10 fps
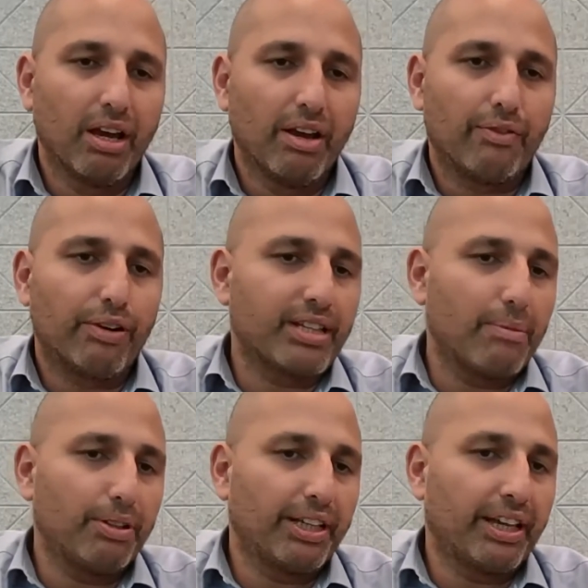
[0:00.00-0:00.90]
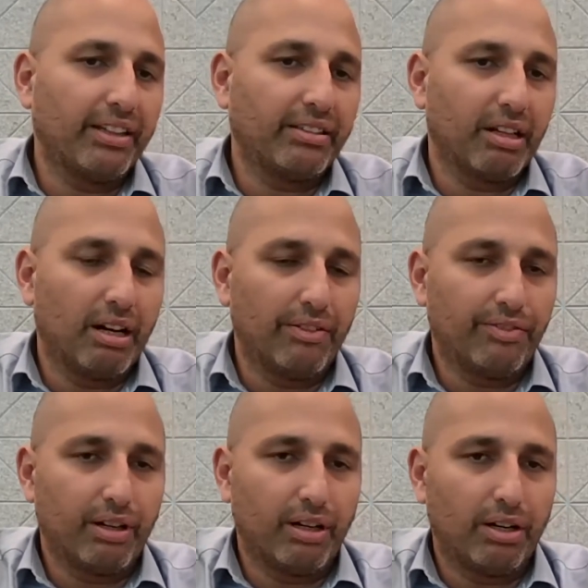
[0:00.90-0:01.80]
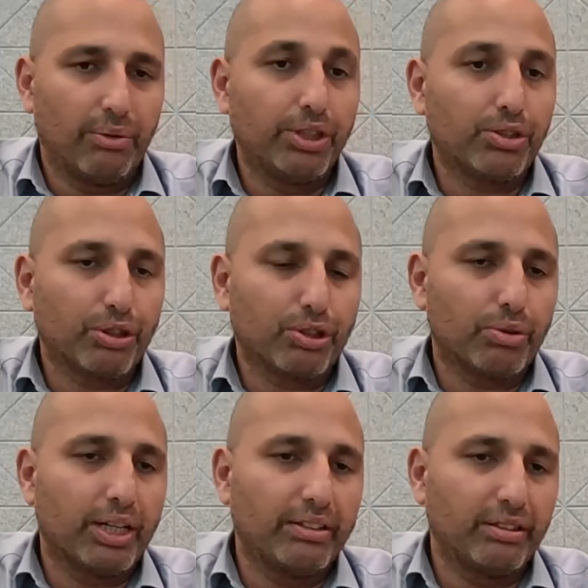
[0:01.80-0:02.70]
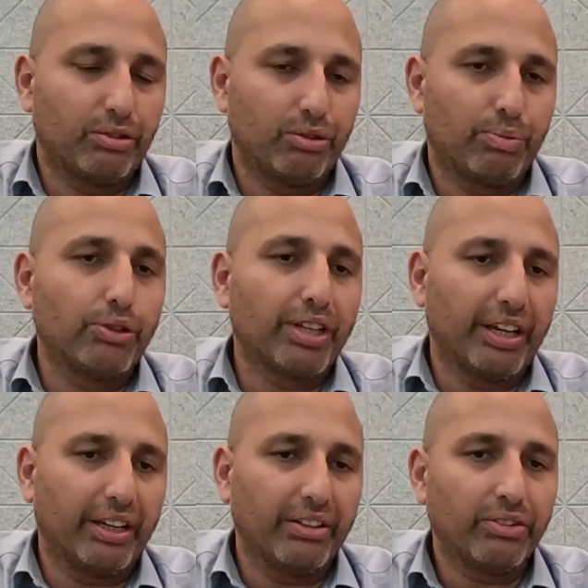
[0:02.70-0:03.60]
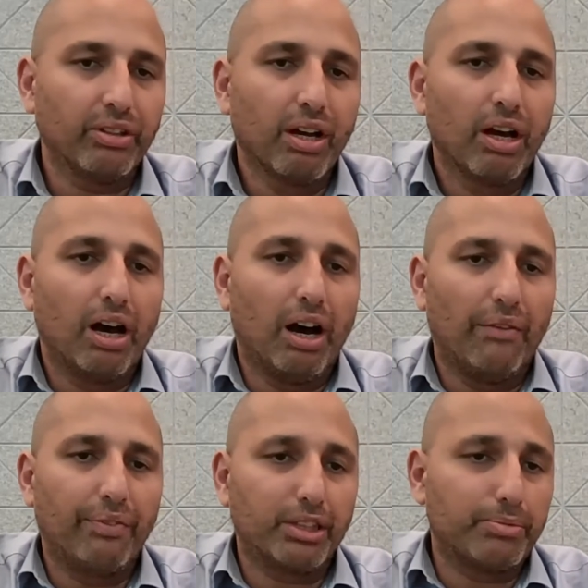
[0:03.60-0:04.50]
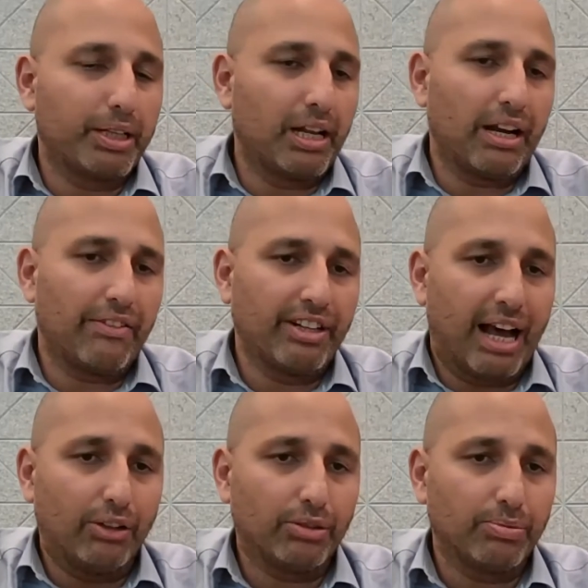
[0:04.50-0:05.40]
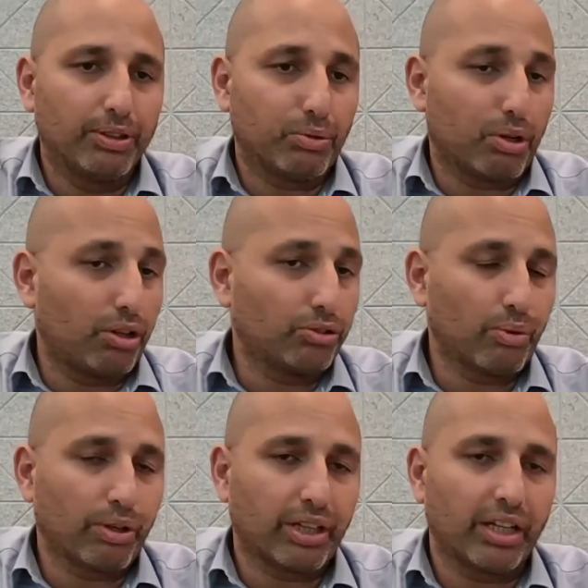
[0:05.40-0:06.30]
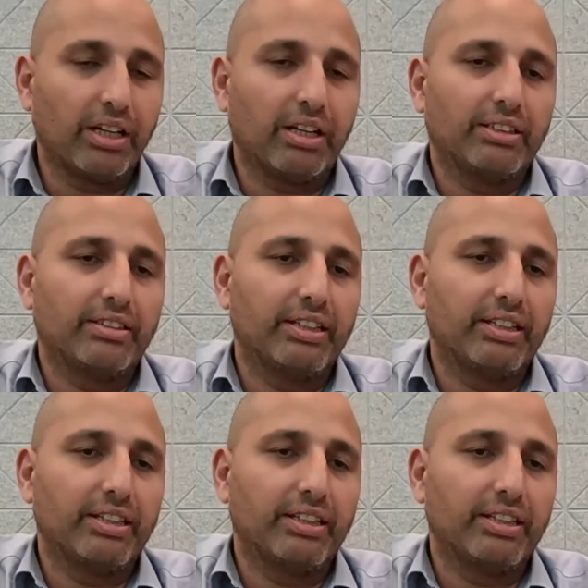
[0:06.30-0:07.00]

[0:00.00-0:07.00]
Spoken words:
For example, in the case of research related to proteins, there's been a lot of announcements. We're also working here at TII